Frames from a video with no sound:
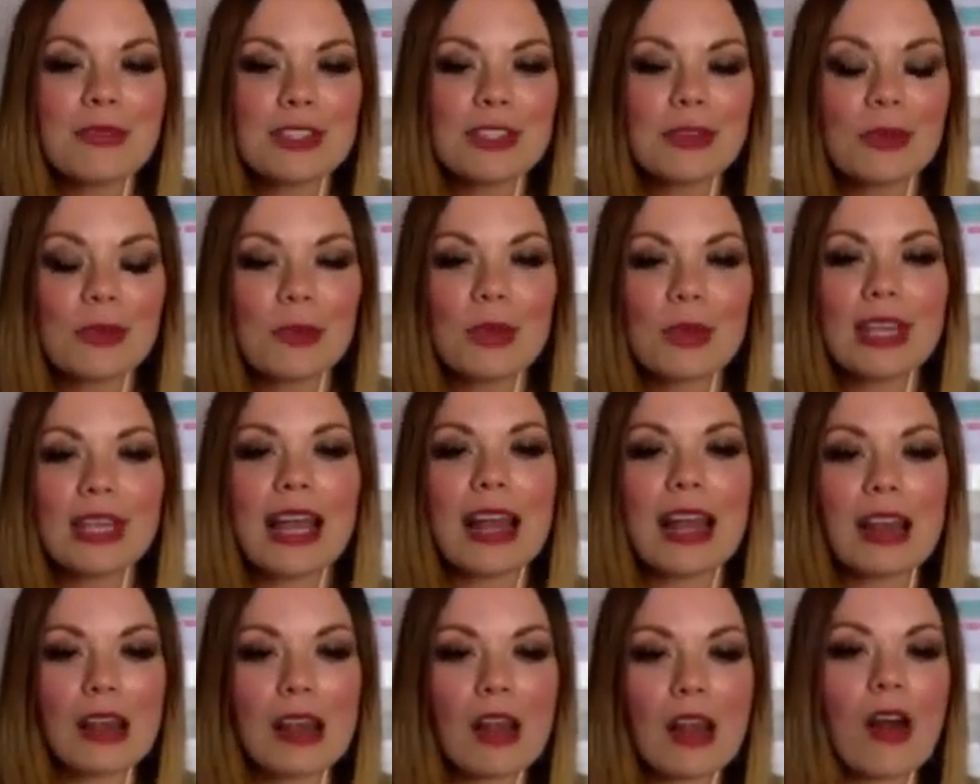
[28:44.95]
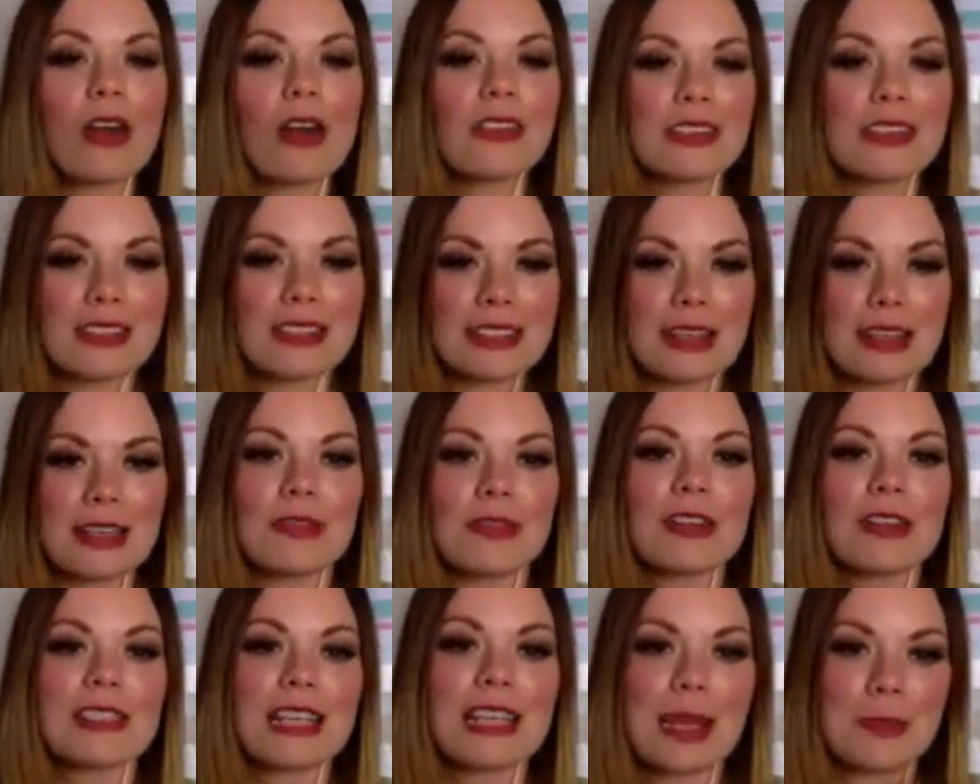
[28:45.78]
So we get lots of
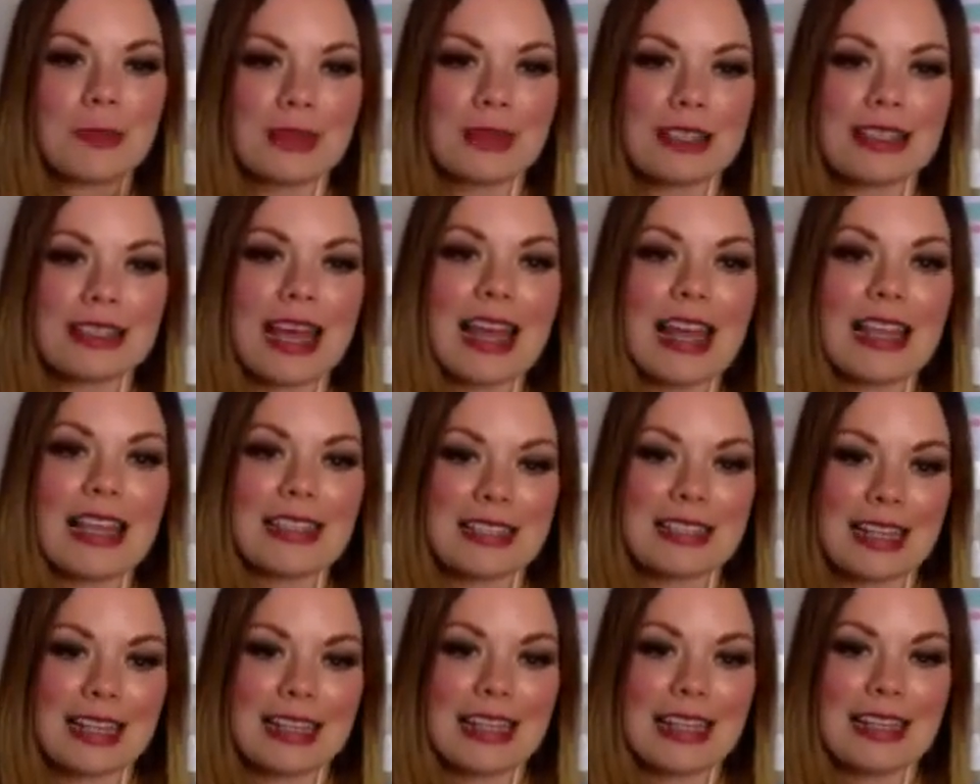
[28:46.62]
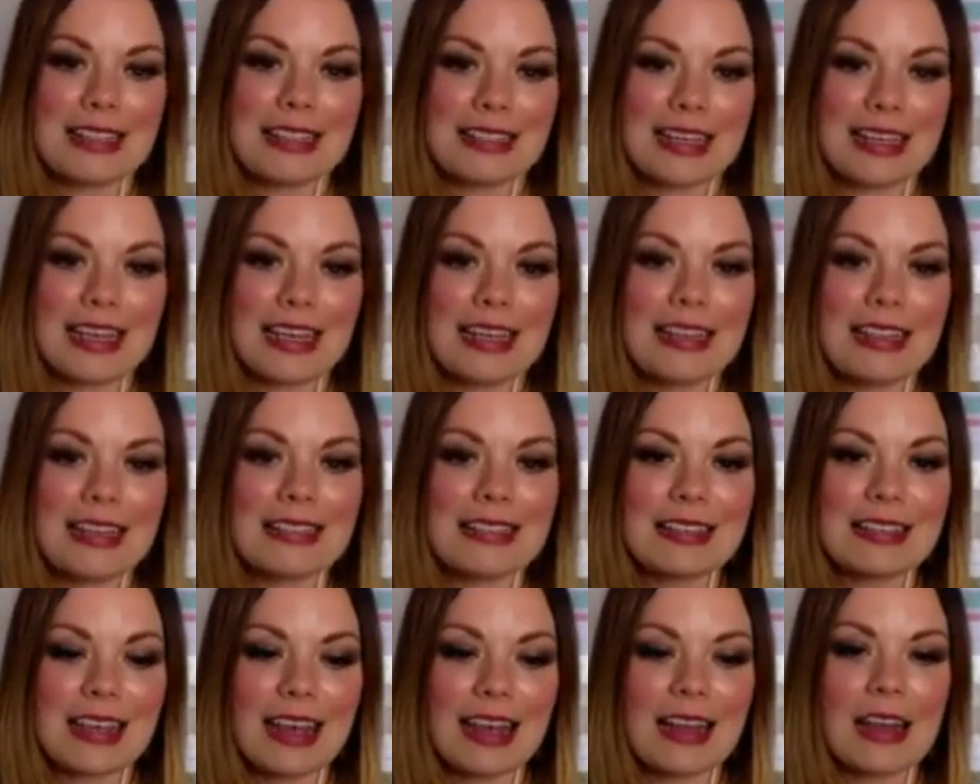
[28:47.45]
different types of sellers in these
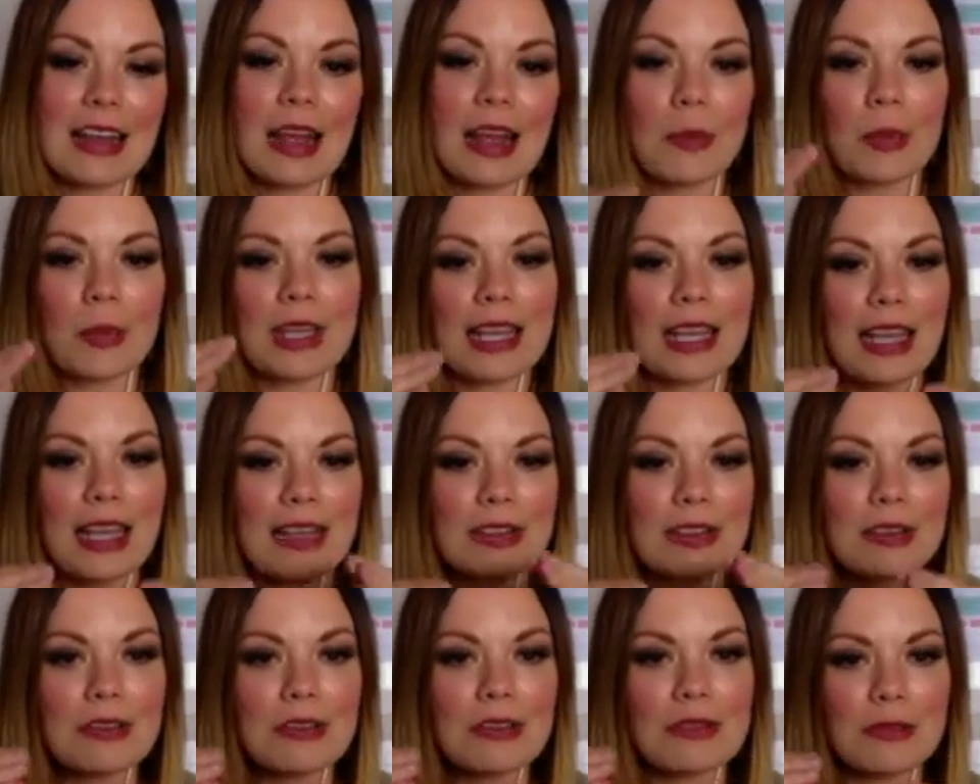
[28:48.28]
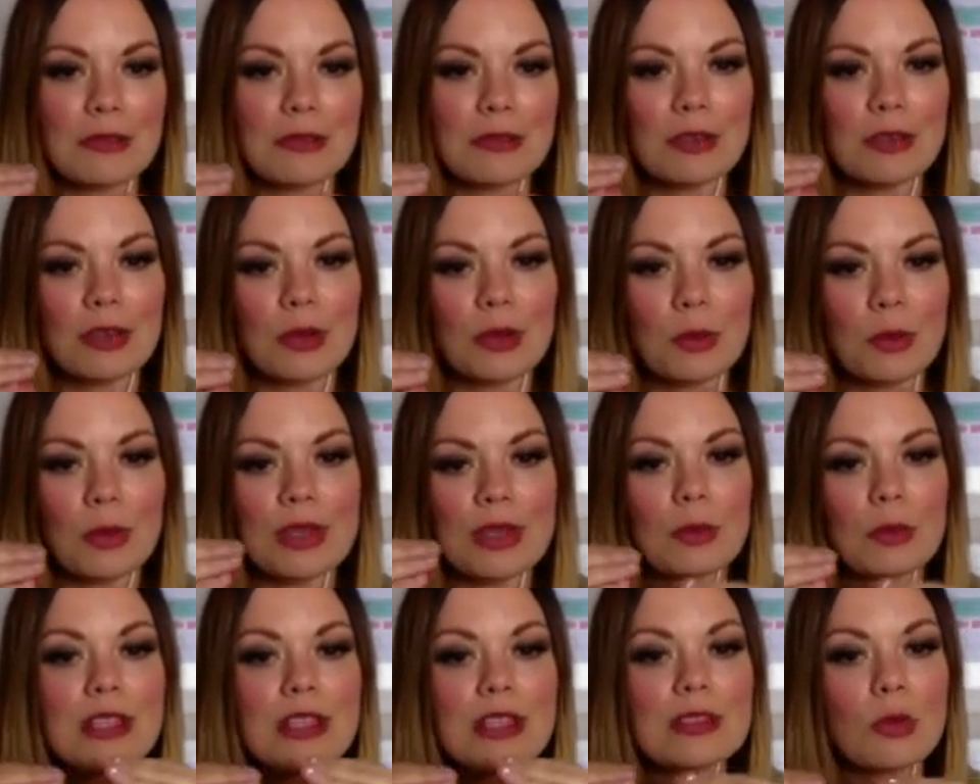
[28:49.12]
days, and we kind of, you know,
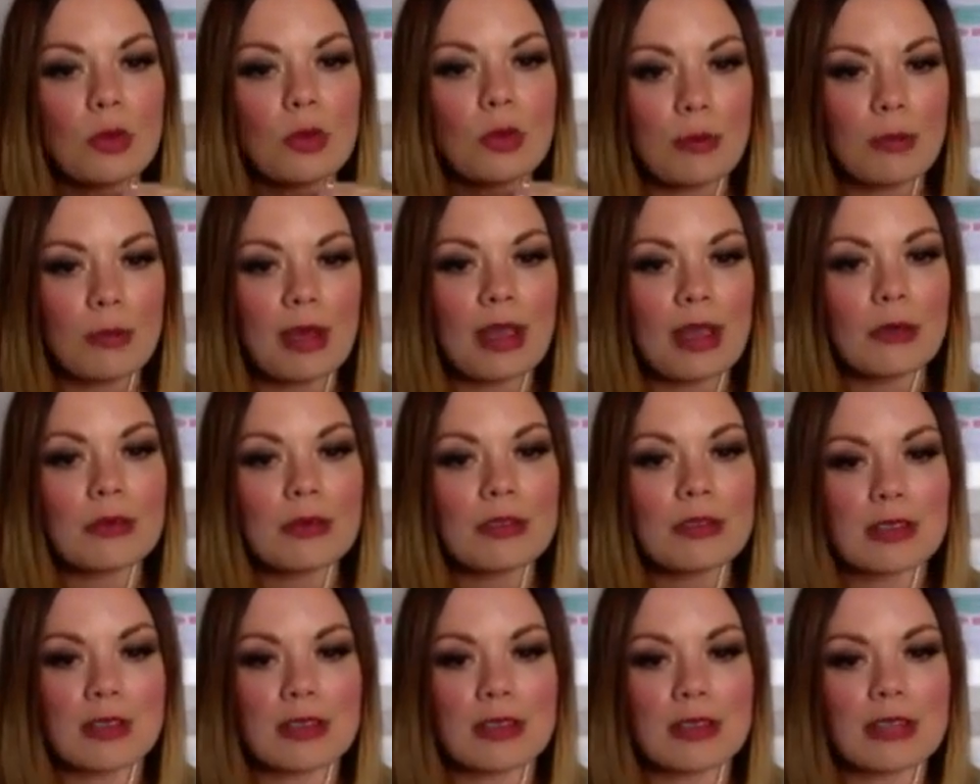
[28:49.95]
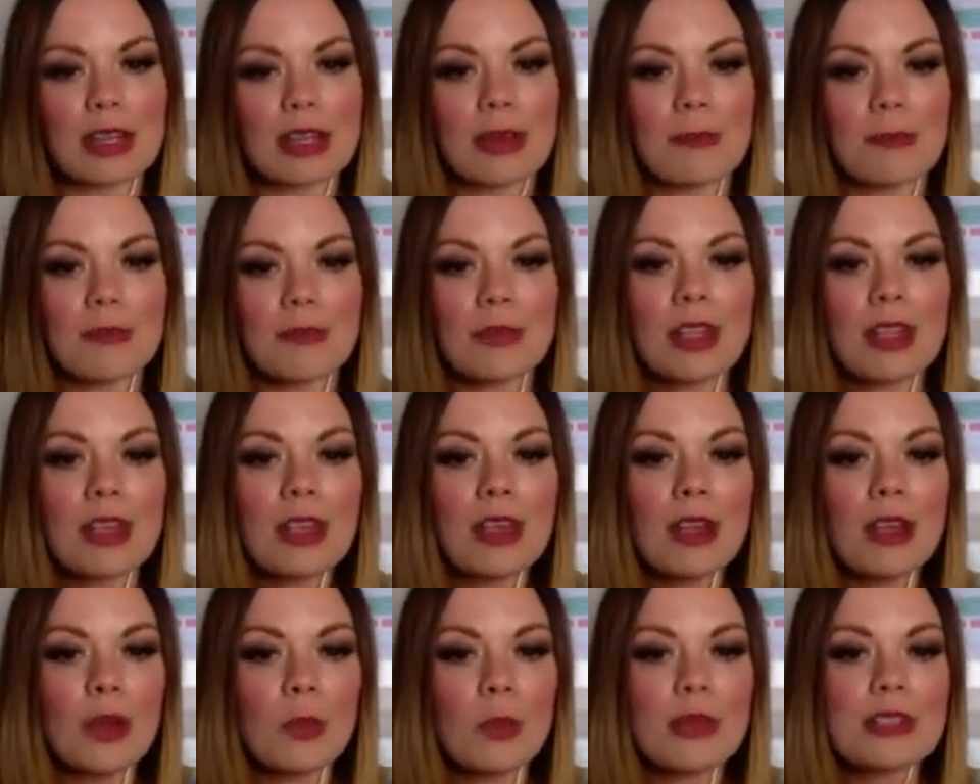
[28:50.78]
we sort them out, and
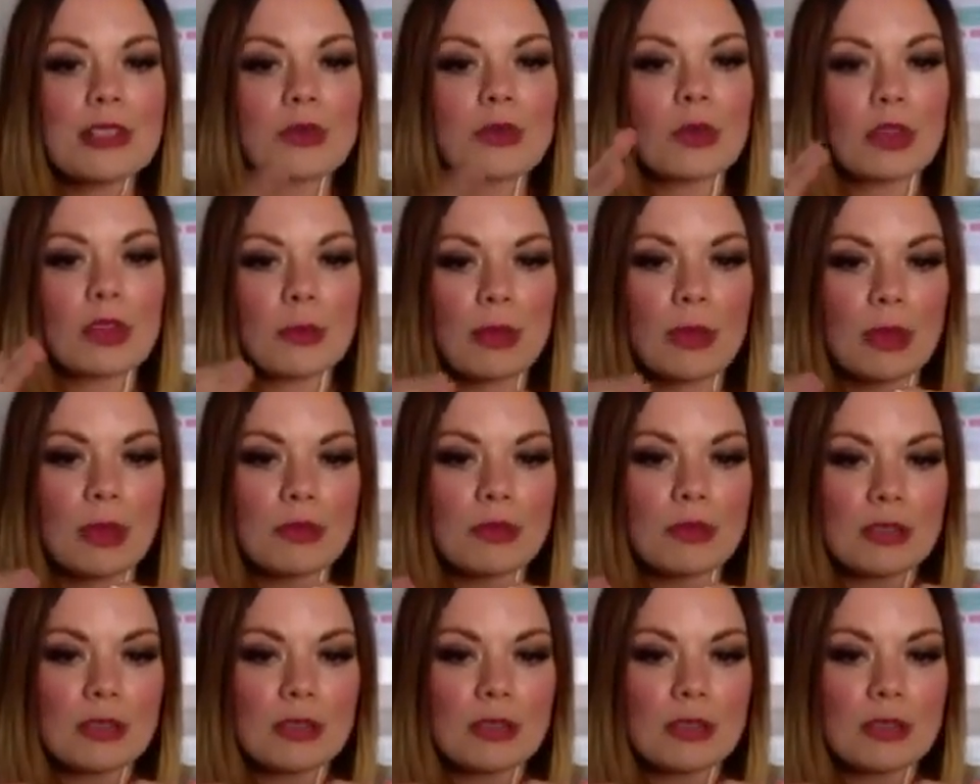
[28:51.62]
we sort them out